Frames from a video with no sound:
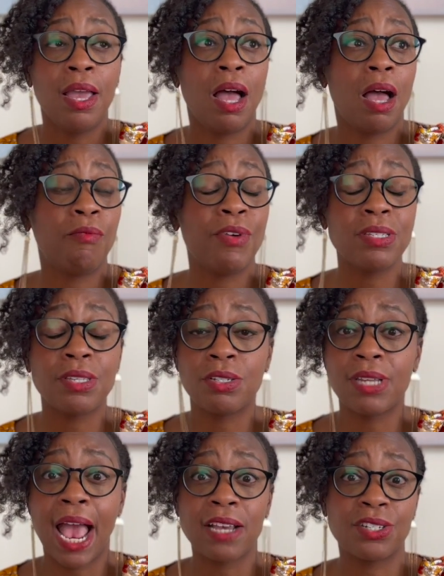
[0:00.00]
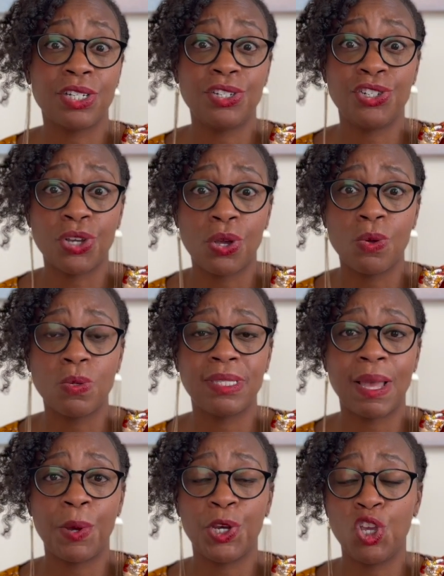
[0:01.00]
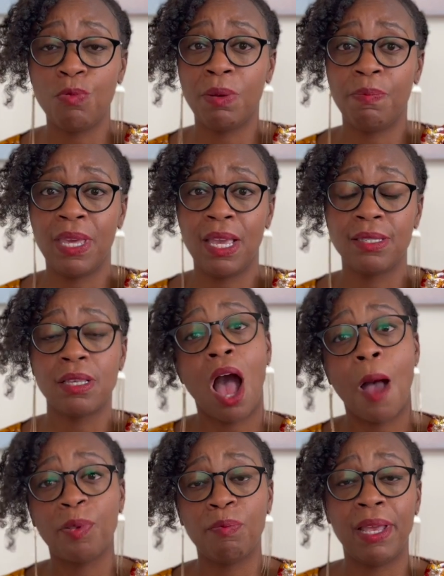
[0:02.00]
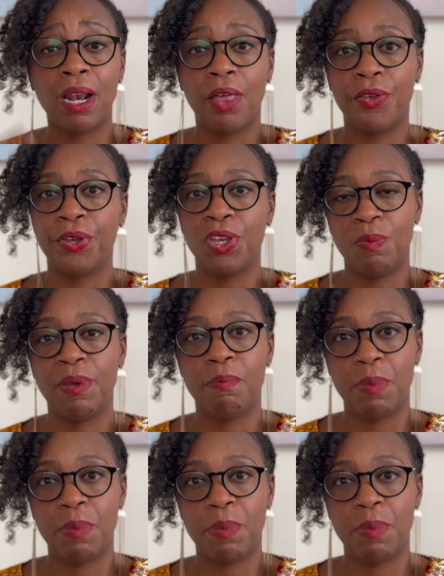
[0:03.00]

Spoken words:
Research actually shows that when human beings compliment other human